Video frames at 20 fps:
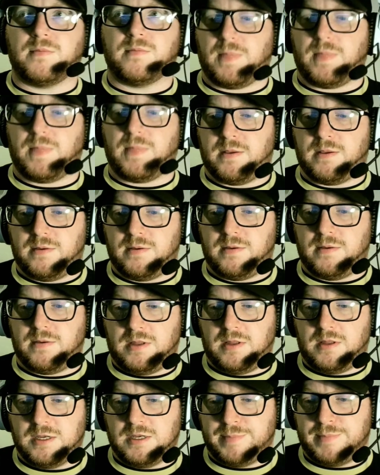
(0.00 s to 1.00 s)
I think it's
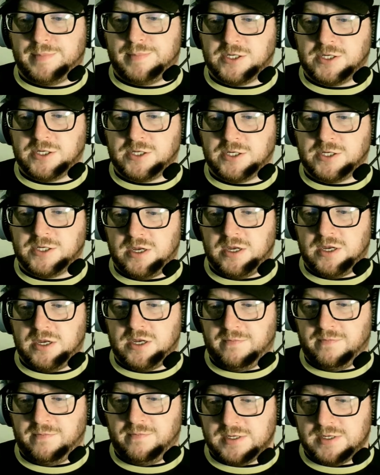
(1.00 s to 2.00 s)
Bashir Humphries
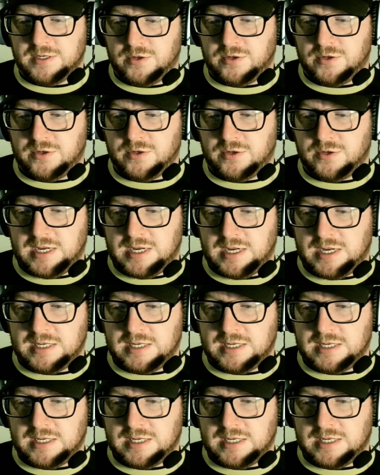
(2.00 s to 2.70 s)
who has